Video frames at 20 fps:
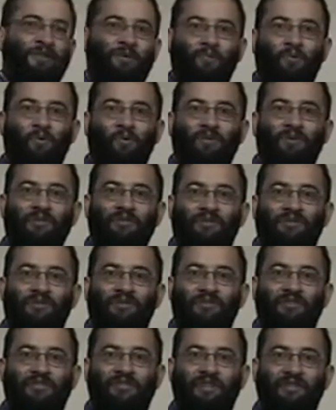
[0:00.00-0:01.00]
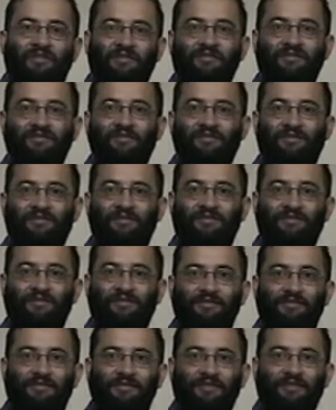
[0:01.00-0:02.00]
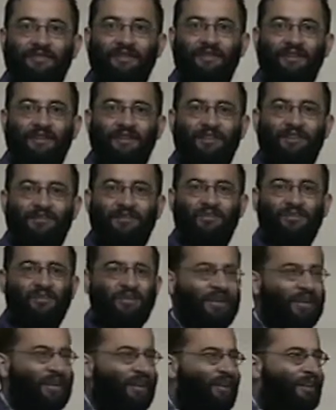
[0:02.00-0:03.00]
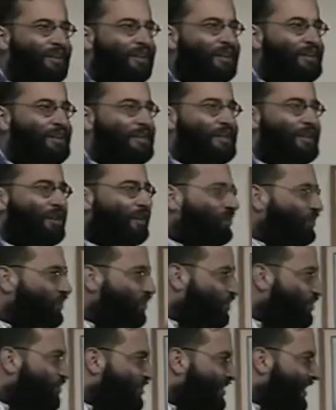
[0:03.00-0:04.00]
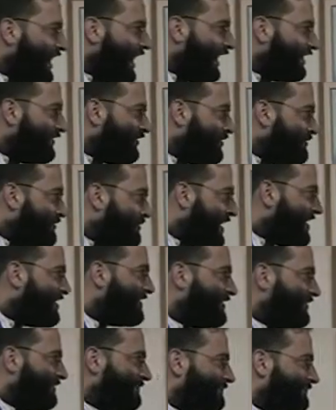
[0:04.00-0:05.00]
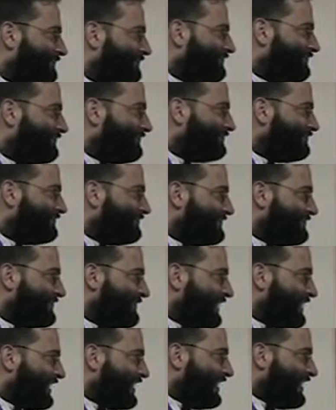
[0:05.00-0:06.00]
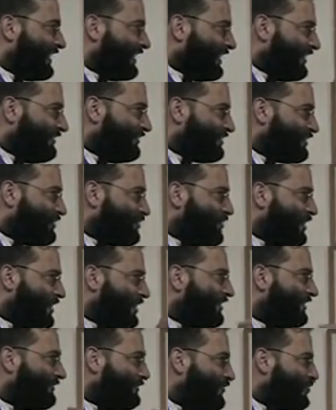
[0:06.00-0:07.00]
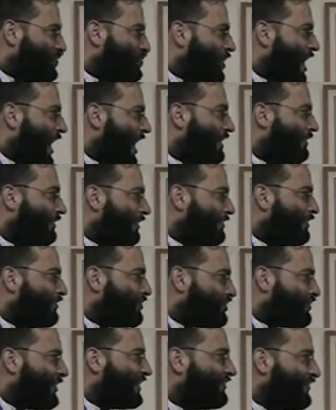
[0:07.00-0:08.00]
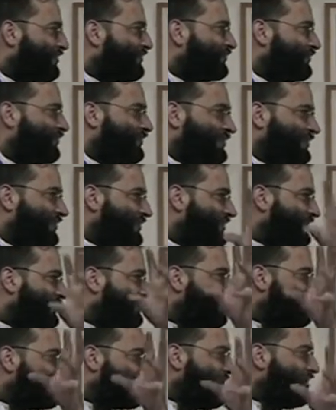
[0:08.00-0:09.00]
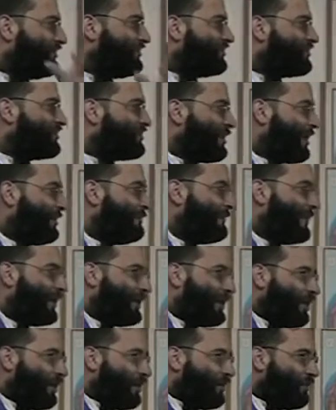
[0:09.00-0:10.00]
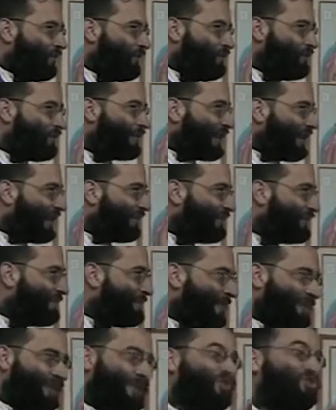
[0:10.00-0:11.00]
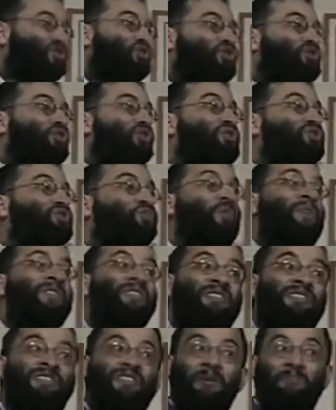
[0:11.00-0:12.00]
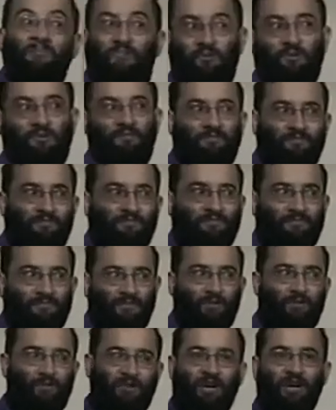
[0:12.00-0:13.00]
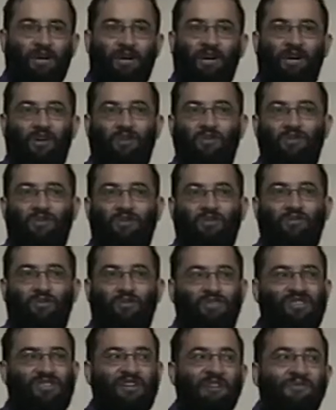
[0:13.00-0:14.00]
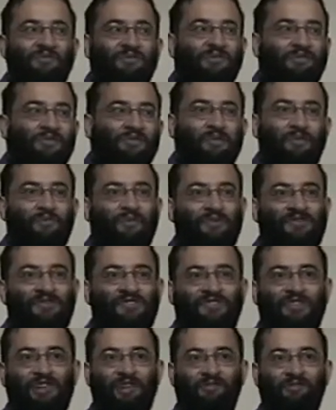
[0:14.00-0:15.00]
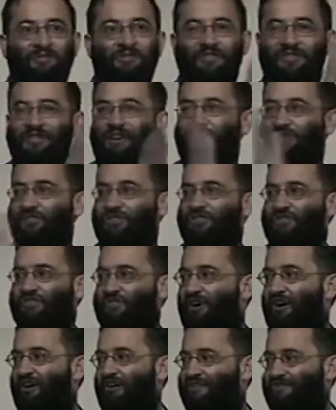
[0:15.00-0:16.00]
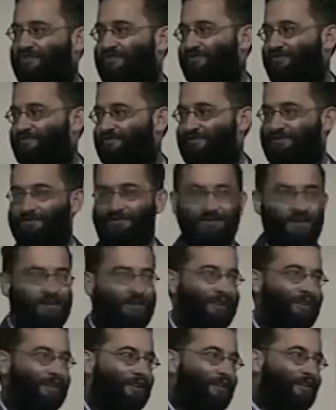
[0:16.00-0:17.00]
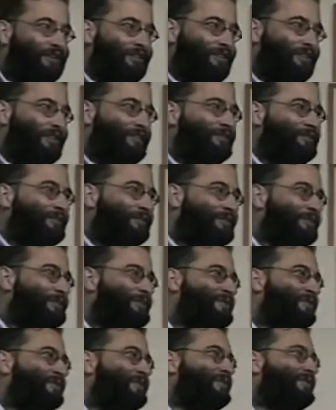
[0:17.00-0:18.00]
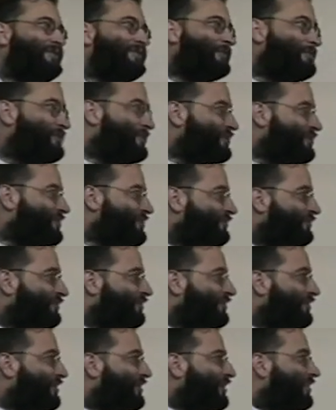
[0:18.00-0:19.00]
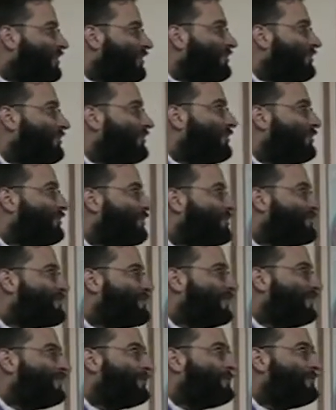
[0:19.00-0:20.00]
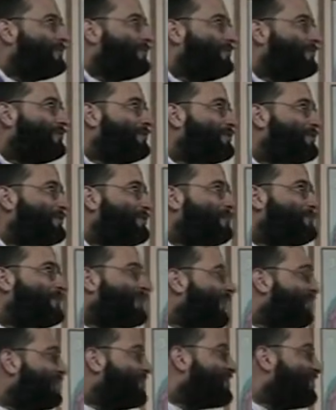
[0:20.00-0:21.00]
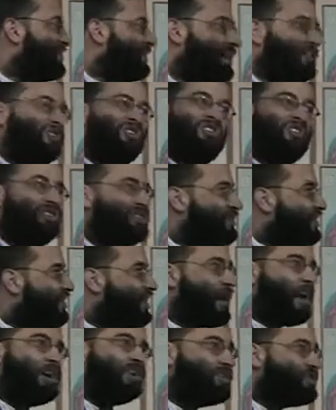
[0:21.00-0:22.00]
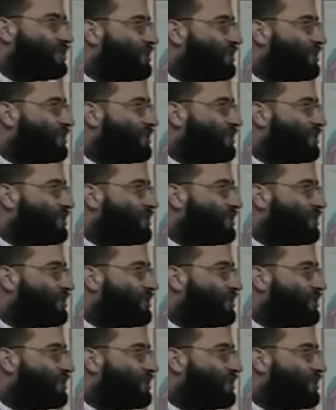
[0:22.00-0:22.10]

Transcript: more than 30 seconds. So look at the man. If you are attracted to this honey trap, look at the man. He's just one example, because the same thing repeats itself on the other stars. Like recently there was an extract, Beyonce, and she's there, and